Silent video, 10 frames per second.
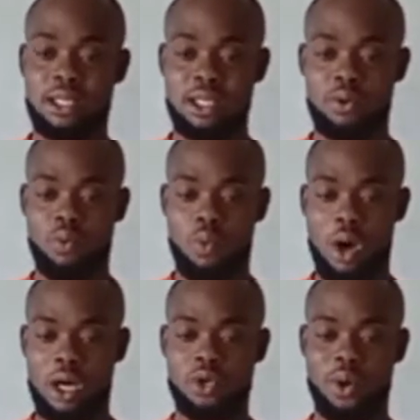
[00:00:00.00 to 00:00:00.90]
the
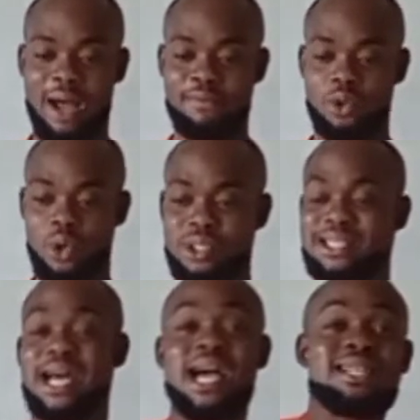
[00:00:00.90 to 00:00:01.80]
work you have
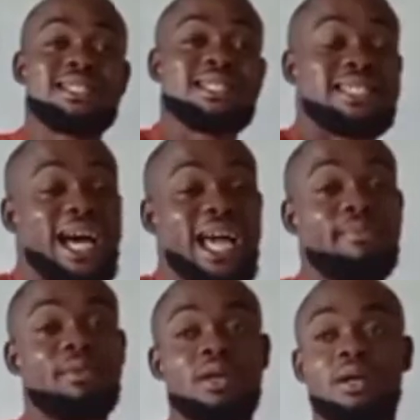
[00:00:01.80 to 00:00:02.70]
done times the
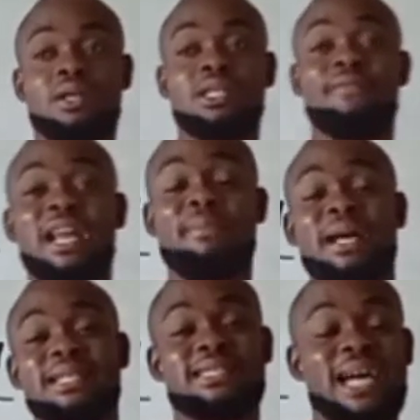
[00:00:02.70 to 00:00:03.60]
time, divided
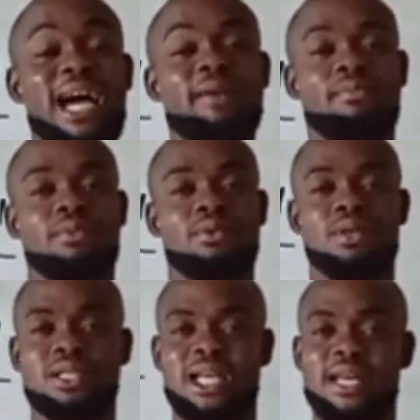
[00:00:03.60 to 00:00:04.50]
by the time,
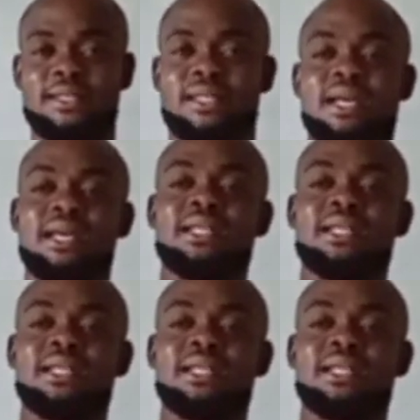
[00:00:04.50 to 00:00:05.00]
not times,